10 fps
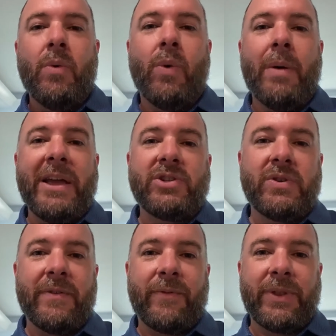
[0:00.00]
what makes
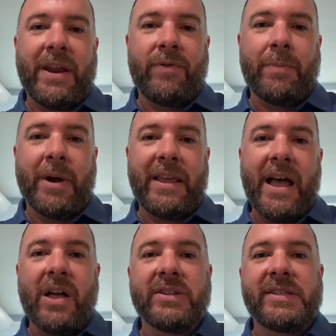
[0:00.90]
you different than everybody
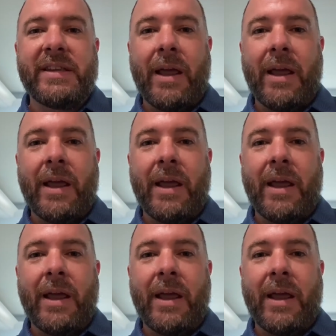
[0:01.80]
else,